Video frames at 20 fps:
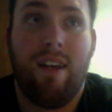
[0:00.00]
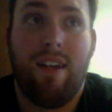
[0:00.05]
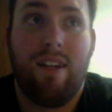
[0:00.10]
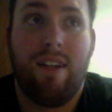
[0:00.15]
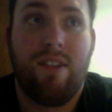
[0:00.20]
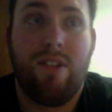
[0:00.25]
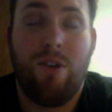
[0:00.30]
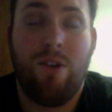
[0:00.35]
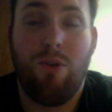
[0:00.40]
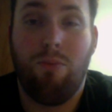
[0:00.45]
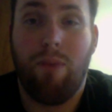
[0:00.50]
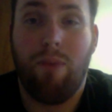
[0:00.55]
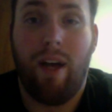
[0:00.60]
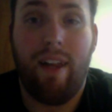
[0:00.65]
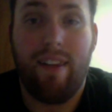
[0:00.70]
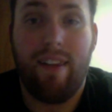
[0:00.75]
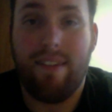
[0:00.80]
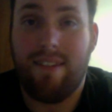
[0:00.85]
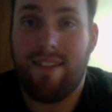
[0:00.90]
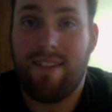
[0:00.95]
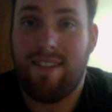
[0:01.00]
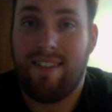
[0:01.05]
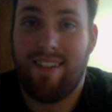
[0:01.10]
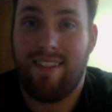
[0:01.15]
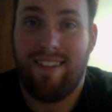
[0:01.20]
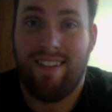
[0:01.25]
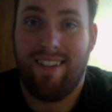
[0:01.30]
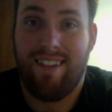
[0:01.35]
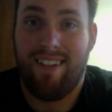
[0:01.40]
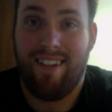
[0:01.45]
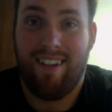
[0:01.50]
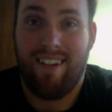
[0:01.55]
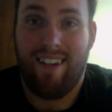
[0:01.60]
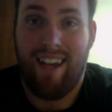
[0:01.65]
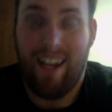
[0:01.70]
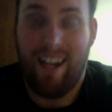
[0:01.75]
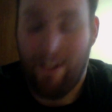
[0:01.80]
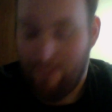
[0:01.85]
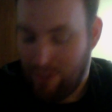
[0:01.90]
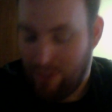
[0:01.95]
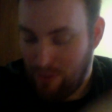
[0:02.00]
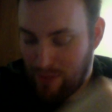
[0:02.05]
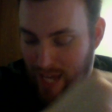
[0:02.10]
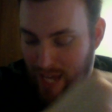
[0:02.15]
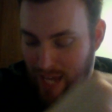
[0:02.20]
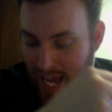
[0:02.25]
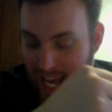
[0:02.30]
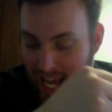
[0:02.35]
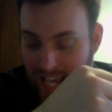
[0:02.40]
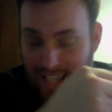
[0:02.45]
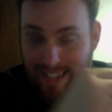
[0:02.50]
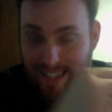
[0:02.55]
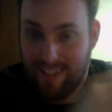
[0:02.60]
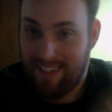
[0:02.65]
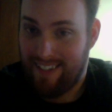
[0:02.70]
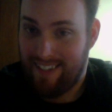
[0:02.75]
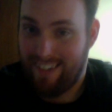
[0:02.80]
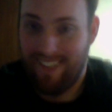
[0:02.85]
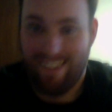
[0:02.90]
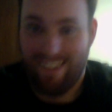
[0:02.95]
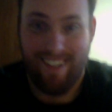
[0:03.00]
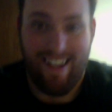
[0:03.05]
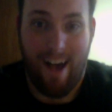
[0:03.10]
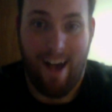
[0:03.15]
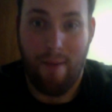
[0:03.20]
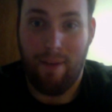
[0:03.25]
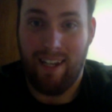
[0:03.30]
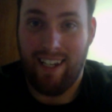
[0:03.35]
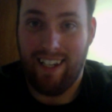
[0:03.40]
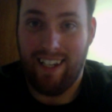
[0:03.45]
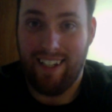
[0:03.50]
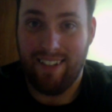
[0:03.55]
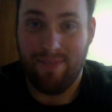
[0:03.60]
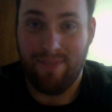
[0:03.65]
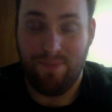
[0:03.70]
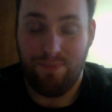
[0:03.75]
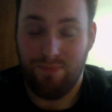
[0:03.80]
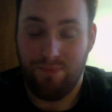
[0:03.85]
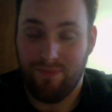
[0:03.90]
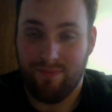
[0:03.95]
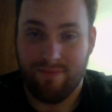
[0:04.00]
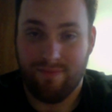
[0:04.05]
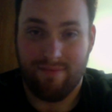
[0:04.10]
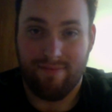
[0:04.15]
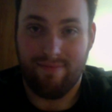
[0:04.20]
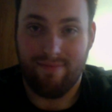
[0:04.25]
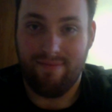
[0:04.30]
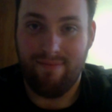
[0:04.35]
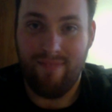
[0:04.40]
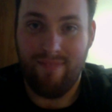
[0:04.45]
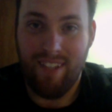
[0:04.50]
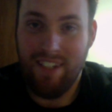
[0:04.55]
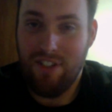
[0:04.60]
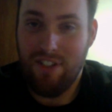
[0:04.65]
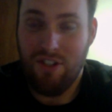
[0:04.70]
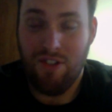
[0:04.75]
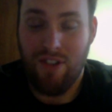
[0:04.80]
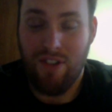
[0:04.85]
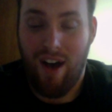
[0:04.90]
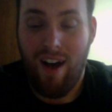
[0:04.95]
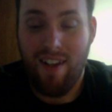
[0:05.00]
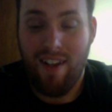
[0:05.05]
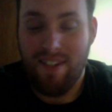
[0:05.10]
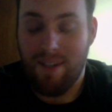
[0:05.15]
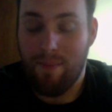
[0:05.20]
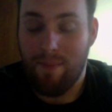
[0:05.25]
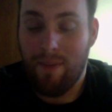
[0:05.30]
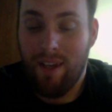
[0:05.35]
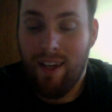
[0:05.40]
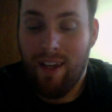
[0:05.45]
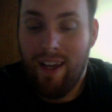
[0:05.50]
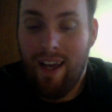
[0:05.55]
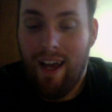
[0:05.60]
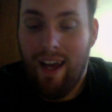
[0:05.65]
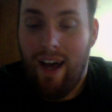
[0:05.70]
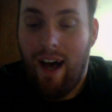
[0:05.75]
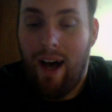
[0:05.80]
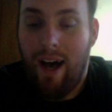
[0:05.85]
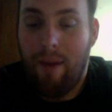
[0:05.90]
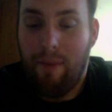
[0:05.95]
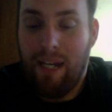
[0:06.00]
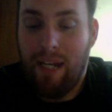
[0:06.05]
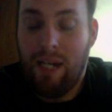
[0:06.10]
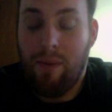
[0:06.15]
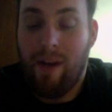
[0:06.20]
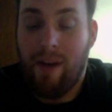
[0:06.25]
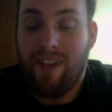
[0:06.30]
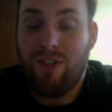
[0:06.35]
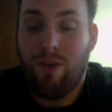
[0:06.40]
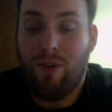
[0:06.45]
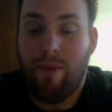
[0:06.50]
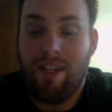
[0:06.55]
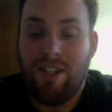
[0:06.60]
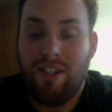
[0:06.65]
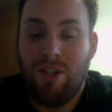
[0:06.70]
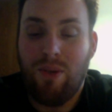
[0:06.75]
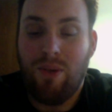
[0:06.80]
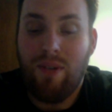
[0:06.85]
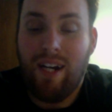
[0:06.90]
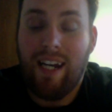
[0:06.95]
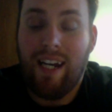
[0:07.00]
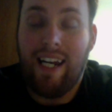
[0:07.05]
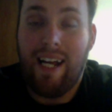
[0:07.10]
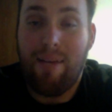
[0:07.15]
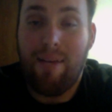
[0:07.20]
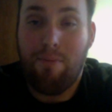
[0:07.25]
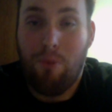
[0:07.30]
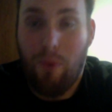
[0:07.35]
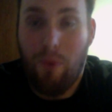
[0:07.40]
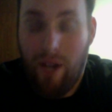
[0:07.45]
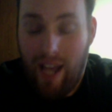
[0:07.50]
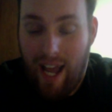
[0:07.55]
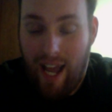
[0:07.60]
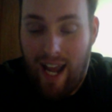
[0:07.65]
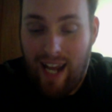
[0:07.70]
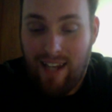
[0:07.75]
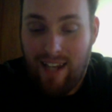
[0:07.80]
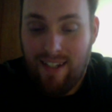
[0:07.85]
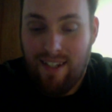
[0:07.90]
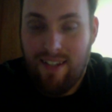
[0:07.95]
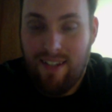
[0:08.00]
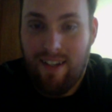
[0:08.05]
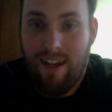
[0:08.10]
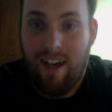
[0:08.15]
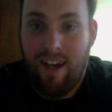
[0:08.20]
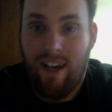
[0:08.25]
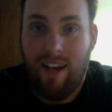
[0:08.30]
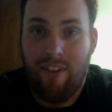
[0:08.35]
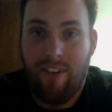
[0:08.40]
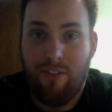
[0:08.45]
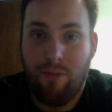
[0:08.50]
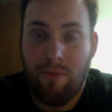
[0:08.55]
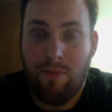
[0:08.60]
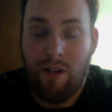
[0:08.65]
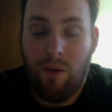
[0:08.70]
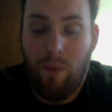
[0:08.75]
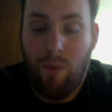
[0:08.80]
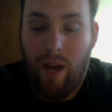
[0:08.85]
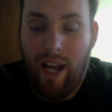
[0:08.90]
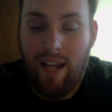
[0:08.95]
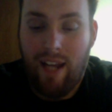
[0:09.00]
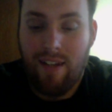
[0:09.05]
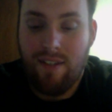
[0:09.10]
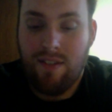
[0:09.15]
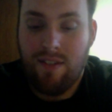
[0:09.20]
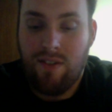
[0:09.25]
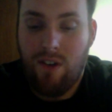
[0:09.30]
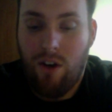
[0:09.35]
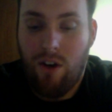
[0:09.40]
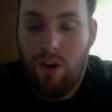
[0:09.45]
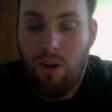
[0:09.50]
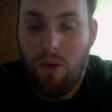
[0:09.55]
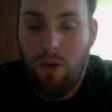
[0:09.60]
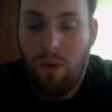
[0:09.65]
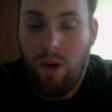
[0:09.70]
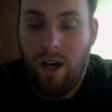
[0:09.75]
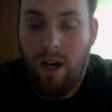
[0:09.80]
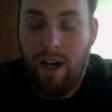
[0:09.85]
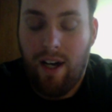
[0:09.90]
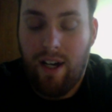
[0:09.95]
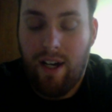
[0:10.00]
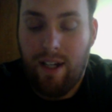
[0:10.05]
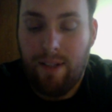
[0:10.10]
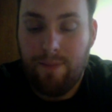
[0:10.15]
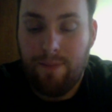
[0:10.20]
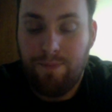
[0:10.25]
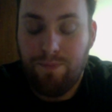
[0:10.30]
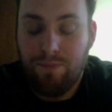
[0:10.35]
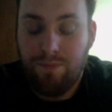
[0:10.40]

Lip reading: 2 months and a few days. I mean, it's just awesome. Anyway, so I'm at 299.8 for my weight. So